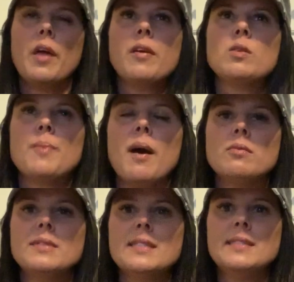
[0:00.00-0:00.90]
I think was
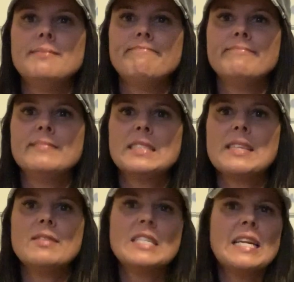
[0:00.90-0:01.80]
about $17
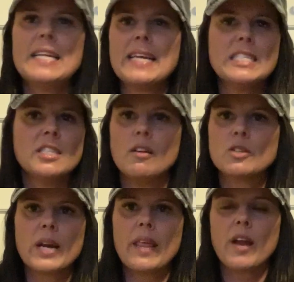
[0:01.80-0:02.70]
to $19
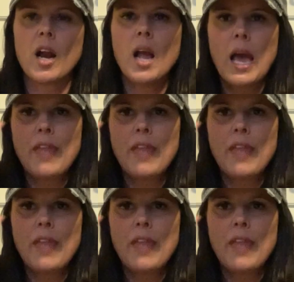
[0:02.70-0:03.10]
right in there.